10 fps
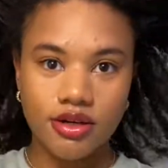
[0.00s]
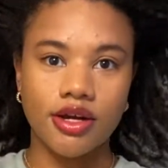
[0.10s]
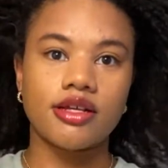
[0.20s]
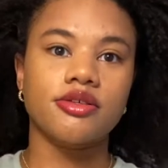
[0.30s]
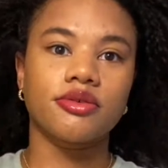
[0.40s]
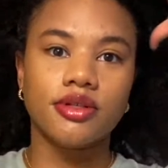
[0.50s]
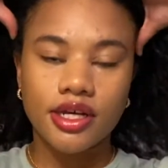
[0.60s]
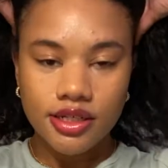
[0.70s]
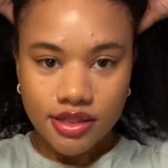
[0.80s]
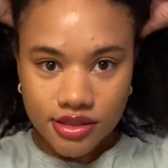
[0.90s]
Okay, so
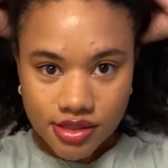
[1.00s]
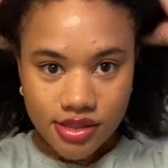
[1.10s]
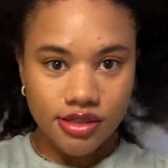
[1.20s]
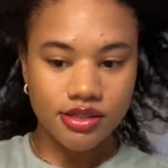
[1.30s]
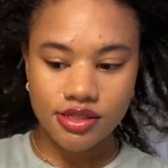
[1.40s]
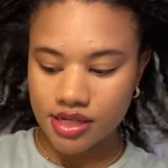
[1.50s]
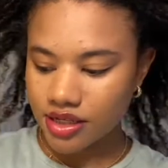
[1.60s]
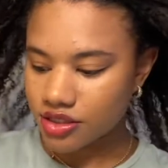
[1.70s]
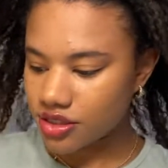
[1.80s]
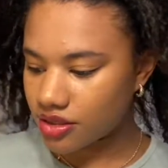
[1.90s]
let's
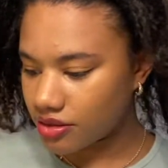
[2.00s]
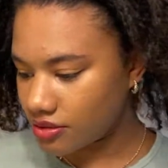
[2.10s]
section